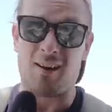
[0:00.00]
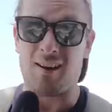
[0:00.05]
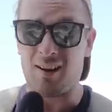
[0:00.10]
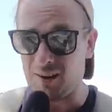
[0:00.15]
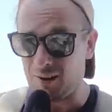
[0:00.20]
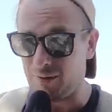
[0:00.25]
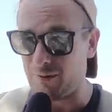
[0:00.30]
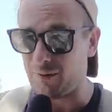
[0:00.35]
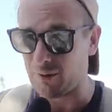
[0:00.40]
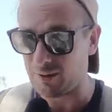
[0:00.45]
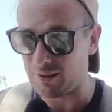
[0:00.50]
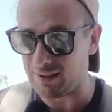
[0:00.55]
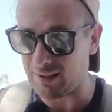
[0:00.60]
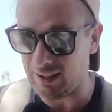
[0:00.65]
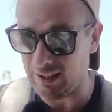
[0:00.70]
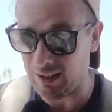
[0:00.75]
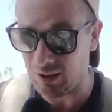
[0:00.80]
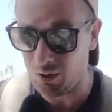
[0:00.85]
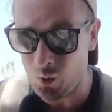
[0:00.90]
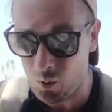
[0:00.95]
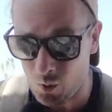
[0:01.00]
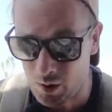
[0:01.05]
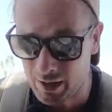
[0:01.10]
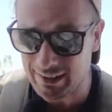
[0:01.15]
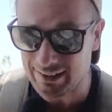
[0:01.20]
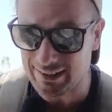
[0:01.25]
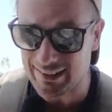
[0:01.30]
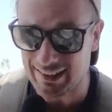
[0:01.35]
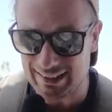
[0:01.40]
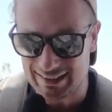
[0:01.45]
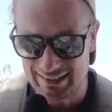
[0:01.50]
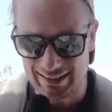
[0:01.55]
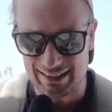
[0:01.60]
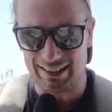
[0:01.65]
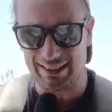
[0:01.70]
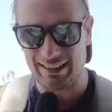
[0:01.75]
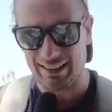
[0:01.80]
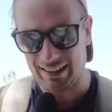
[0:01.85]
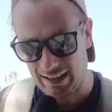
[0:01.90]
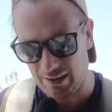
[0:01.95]
I foresee quite a
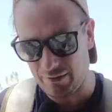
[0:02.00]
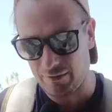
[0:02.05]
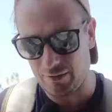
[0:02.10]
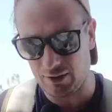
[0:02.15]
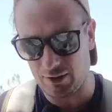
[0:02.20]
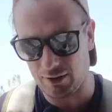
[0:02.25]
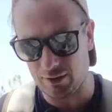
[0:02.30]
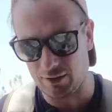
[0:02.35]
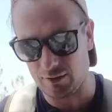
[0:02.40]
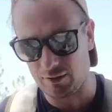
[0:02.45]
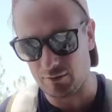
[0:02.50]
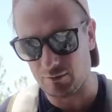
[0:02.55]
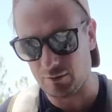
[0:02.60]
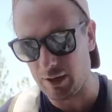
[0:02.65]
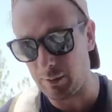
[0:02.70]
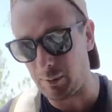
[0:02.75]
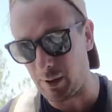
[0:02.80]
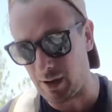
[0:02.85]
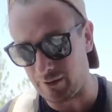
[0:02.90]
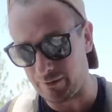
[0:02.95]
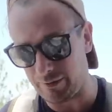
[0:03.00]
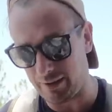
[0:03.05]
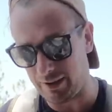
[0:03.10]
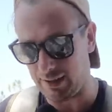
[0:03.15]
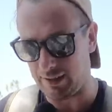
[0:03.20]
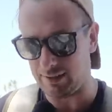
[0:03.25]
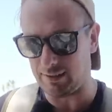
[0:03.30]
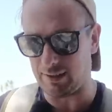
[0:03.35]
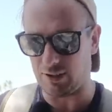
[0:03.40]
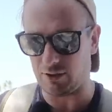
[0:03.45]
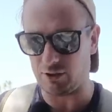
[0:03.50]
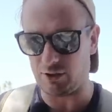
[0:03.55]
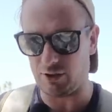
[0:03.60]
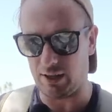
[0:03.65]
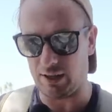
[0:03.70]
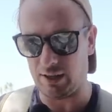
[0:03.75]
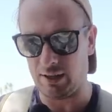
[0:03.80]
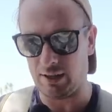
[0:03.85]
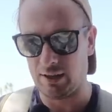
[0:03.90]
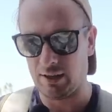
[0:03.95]
significant rebound for these next
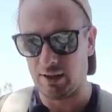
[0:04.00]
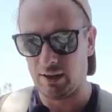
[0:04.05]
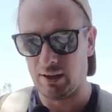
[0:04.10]
year,